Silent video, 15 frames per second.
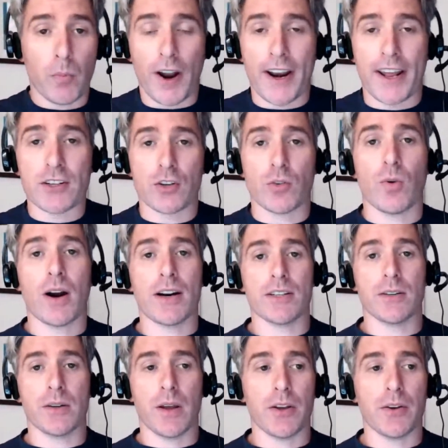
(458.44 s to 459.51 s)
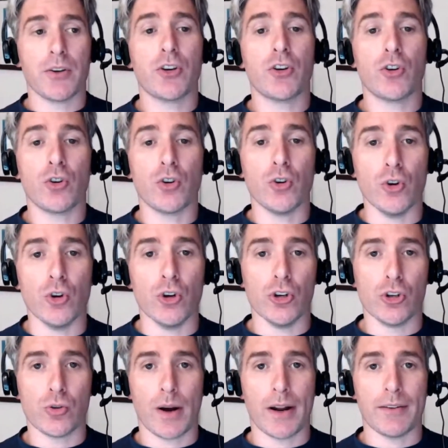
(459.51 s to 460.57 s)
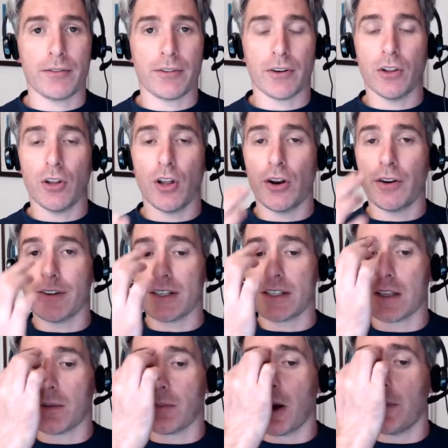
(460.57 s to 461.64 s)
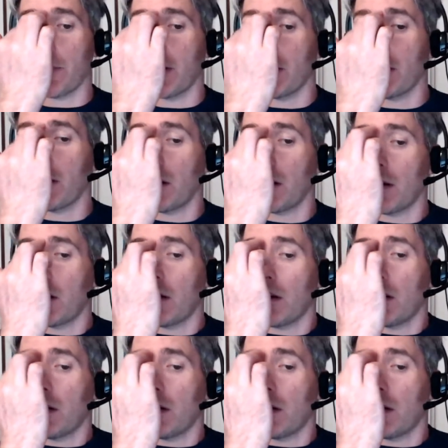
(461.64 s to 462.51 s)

So, financial worry is a huge one for a lot of us at the moment.